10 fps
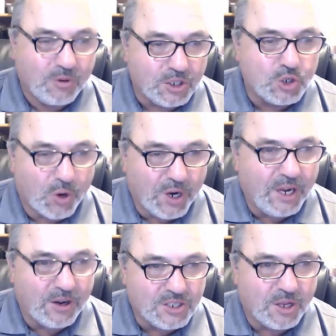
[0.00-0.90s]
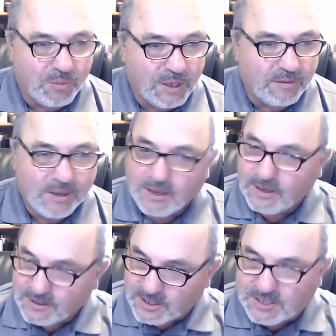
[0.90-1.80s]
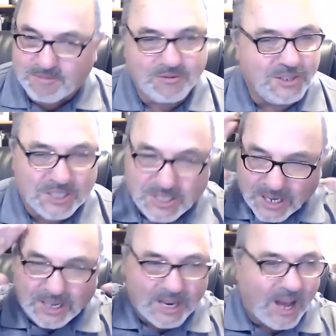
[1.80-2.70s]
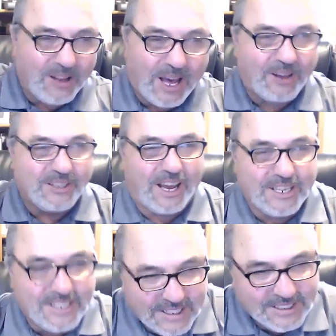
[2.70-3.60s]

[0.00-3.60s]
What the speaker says: tree or something. Just thinking out loud, guys.